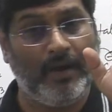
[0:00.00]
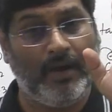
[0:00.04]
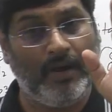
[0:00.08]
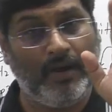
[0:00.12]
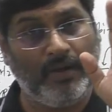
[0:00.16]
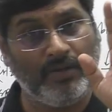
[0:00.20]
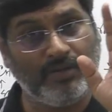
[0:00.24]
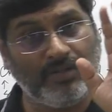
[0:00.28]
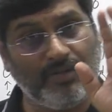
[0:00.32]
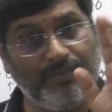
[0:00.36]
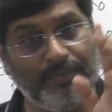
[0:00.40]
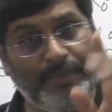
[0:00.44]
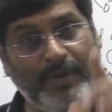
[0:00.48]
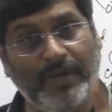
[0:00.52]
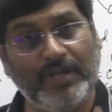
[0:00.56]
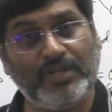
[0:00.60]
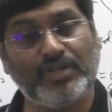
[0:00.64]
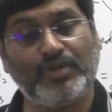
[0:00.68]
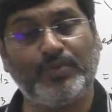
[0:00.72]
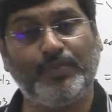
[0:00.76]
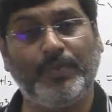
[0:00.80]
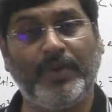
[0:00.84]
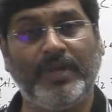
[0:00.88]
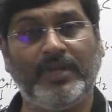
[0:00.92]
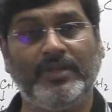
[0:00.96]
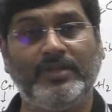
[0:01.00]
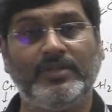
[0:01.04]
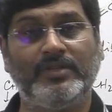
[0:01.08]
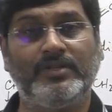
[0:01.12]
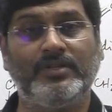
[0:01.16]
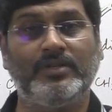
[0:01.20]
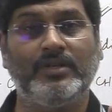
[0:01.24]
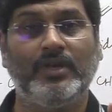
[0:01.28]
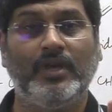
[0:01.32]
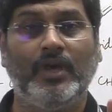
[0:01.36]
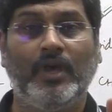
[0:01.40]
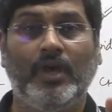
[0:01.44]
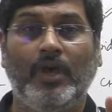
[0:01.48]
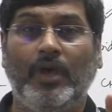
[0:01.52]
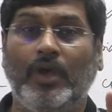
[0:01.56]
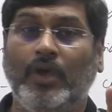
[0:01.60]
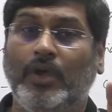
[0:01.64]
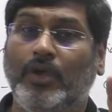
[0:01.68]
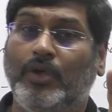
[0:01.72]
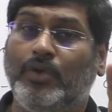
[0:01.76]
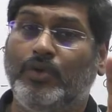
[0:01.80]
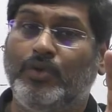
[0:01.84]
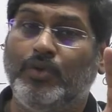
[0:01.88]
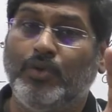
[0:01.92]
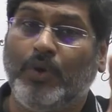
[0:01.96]
on the first bench,
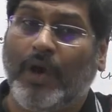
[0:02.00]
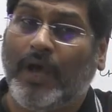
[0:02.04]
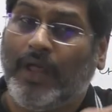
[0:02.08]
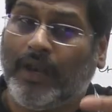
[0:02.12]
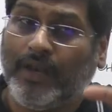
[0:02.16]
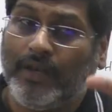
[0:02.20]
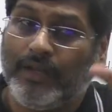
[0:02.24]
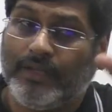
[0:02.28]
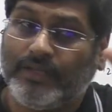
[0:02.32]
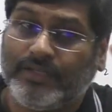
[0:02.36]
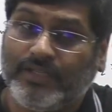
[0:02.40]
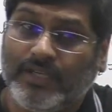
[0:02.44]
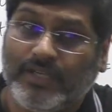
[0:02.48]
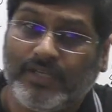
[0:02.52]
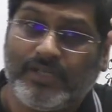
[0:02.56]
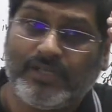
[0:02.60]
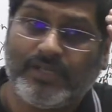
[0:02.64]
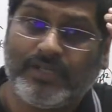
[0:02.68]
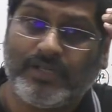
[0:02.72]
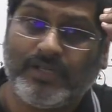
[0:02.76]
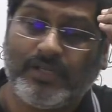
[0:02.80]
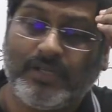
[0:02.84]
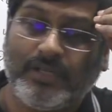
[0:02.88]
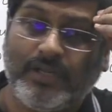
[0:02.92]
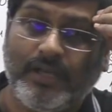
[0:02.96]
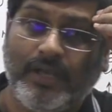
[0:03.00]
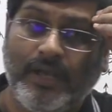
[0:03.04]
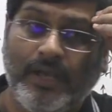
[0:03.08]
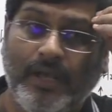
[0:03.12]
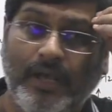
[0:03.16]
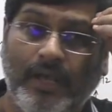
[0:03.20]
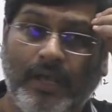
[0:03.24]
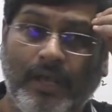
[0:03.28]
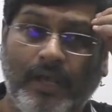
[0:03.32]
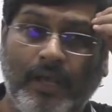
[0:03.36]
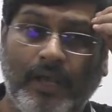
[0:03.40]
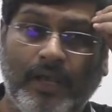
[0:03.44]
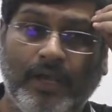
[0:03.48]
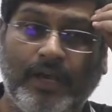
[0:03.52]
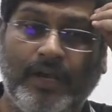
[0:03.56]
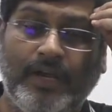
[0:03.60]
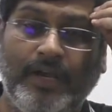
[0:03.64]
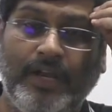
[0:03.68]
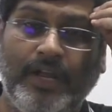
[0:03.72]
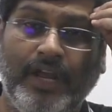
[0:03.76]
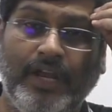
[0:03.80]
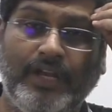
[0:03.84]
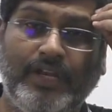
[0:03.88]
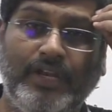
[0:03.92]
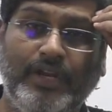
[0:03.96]
you are just
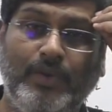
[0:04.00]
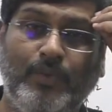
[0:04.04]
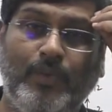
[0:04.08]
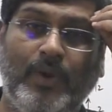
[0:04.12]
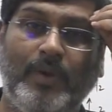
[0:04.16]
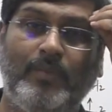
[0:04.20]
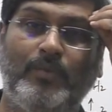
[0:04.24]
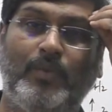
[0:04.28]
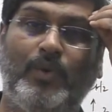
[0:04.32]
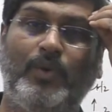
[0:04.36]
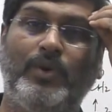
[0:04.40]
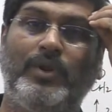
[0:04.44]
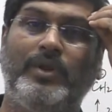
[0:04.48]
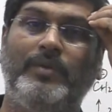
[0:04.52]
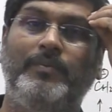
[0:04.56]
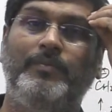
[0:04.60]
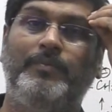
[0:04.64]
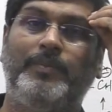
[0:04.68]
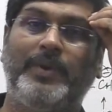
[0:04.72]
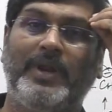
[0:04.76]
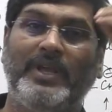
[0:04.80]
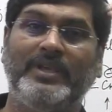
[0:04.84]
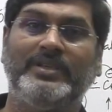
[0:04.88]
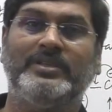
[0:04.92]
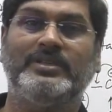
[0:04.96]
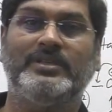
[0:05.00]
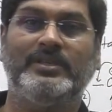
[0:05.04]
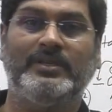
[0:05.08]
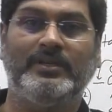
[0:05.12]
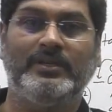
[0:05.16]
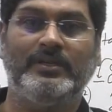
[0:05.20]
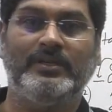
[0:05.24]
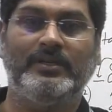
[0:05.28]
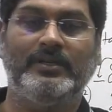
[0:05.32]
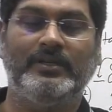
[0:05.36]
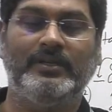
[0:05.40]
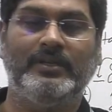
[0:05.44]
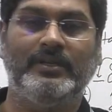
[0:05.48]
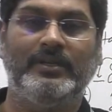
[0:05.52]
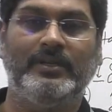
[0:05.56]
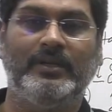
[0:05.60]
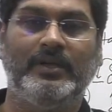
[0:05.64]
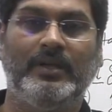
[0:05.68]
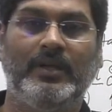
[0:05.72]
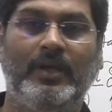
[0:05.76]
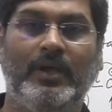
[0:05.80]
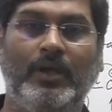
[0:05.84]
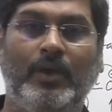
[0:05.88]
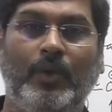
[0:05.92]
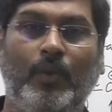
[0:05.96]
creating one more impression,
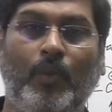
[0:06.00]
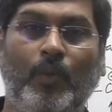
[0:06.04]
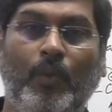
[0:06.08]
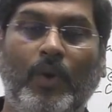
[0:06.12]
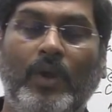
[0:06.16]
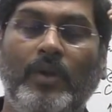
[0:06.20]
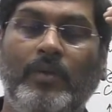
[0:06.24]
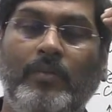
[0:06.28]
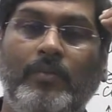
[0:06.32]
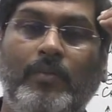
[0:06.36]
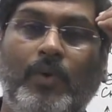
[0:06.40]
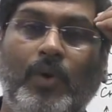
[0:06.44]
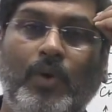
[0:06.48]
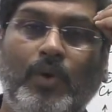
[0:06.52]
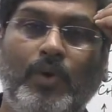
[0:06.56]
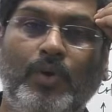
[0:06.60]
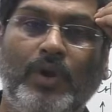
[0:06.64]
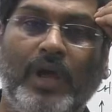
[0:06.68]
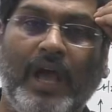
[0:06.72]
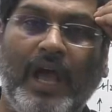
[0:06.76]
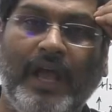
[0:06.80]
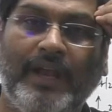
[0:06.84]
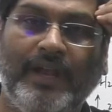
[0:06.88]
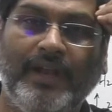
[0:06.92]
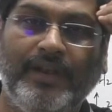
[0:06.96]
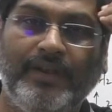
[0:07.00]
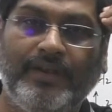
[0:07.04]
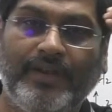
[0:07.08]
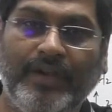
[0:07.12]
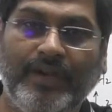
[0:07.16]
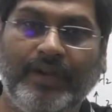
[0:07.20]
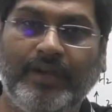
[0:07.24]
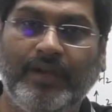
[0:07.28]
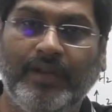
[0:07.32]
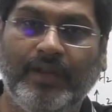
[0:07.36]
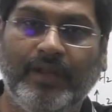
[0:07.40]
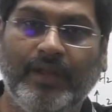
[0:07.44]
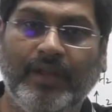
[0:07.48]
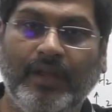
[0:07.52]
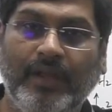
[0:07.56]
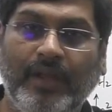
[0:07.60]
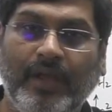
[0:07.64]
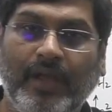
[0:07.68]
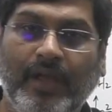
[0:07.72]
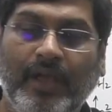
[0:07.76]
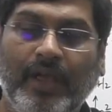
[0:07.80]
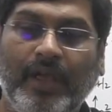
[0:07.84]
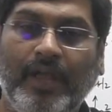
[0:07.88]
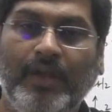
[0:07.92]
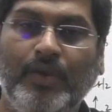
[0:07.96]
one more identity,
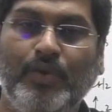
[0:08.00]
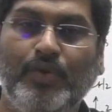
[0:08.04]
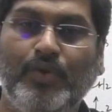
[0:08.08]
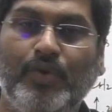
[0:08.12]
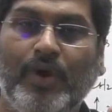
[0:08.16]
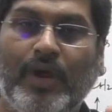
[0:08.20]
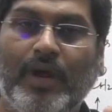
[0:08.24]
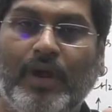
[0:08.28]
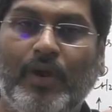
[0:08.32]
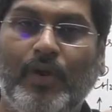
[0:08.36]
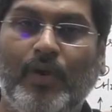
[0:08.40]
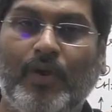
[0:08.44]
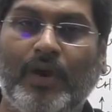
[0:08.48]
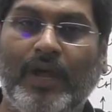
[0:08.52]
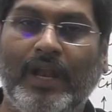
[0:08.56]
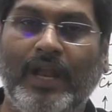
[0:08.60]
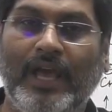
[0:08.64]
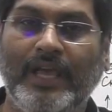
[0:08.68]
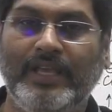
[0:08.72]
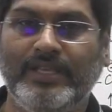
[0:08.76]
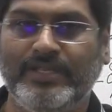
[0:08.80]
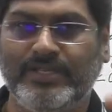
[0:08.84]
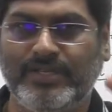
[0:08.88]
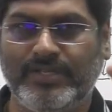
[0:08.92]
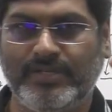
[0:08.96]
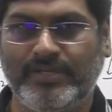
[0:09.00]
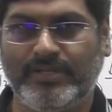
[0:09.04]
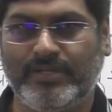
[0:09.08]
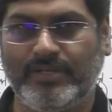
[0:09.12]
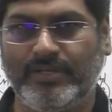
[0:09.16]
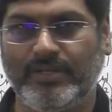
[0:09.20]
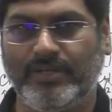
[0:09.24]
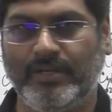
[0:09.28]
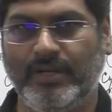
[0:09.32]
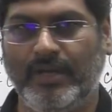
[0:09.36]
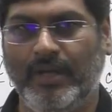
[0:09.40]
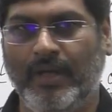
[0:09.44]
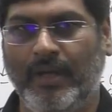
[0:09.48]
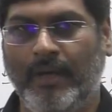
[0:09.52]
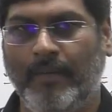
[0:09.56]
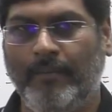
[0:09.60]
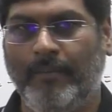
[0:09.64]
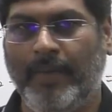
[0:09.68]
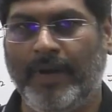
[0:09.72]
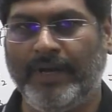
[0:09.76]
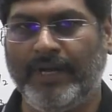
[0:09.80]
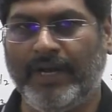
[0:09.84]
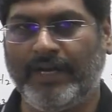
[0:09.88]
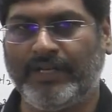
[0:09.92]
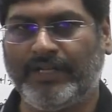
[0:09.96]
and you are localized.
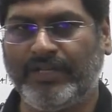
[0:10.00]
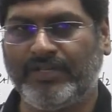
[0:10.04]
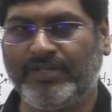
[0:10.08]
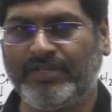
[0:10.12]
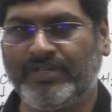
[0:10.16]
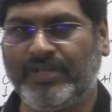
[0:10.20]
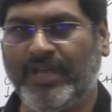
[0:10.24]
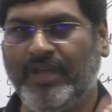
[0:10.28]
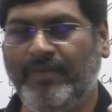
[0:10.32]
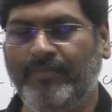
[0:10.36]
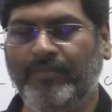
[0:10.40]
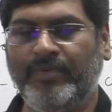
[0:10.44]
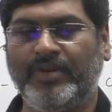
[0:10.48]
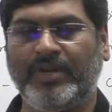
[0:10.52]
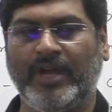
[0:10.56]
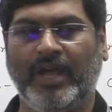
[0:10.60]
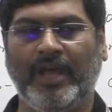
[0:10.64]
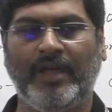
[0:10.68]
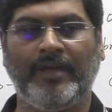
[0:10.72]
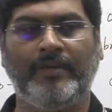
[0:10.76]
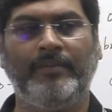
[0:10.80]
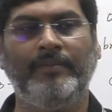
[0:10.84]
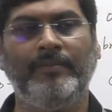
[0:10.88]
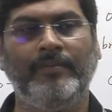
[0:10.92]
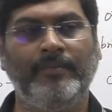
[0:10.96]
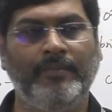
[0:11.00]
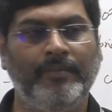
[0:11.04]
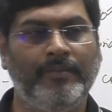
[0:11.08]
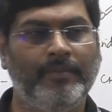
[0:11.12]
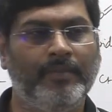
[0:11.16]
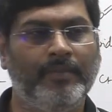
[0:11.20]
But at the same time,